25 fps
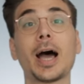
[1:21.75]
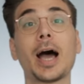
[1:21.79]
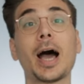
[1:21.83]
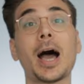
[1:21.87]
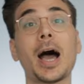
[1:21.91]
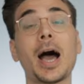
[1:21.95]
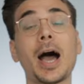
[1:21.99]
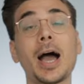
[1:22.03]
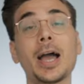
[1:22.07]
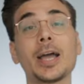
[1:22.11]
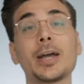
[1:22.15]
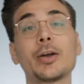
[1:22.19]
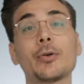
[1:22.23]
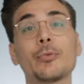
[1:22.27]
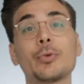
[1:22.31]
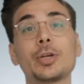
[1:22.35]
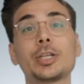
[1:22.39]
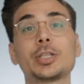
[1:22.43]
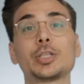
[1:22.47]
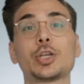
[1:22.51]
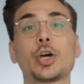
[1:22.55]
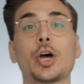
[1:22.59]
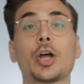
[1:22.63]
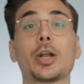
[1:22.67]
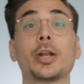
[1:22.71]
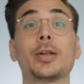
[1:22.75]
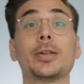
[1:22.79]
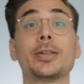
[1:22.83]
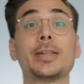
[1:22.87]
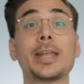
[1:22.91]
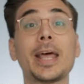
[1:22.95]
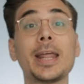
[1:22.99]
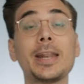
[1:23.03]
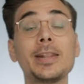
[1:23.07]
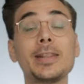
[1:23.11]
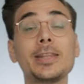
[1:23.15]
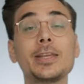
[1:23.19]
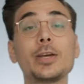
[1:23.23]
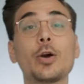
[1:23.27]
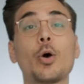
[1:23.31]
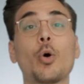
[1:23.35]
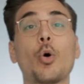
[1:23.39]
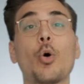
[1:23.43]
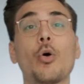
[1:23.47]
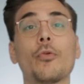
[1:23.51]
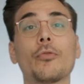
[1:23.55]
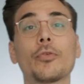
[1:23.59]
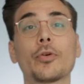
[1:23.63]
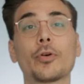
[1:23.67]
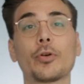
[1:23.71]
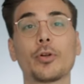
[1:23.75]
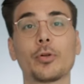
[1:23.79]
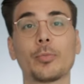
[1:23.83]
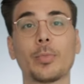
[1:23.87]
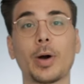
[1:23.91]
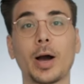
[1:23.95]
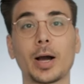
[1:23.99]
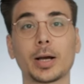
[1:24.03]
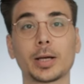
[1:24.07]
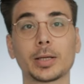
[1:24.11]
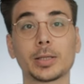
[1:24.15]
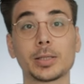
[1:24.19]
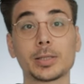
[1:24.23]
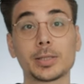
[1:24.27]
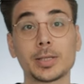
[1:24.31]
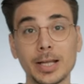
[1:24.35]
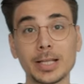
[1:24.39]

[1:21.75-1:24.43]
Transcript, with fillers: a higher return than the overall market.